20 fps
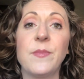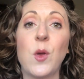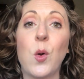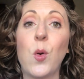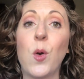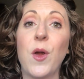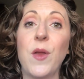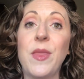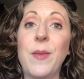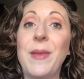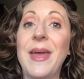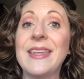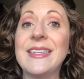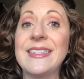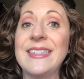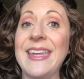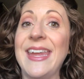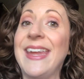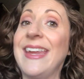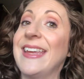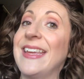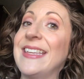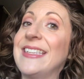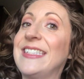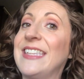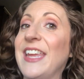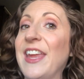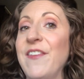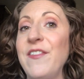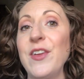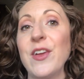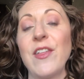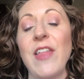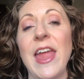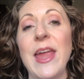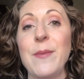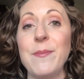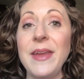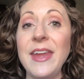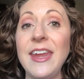Or the best thing is if you're
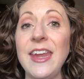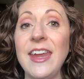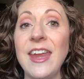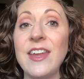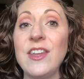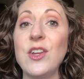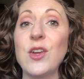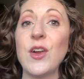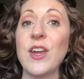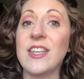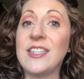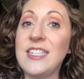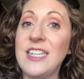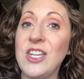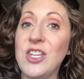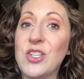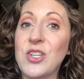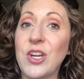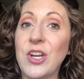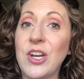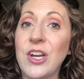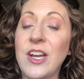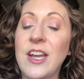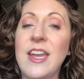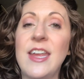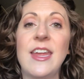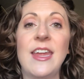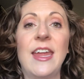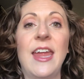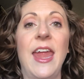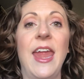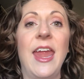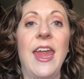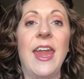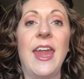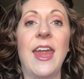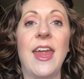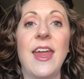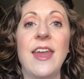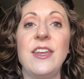like me and you're a teacher
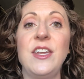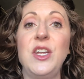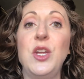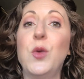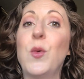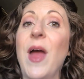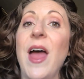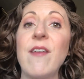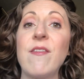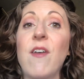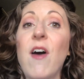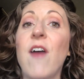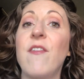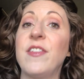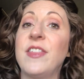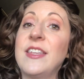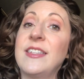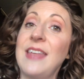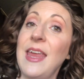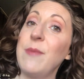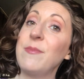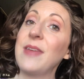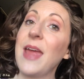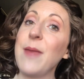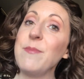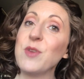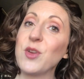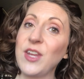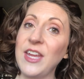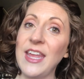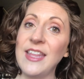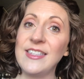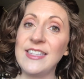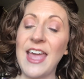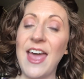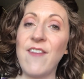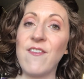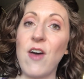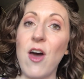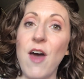and you have off at the same time your kids
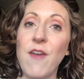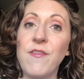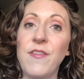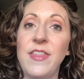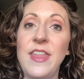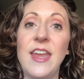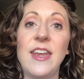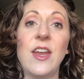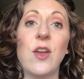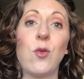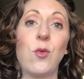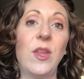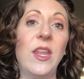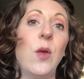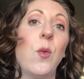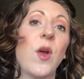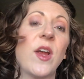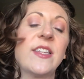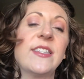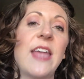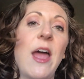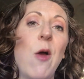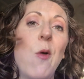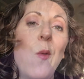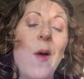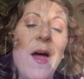have off, then it really works out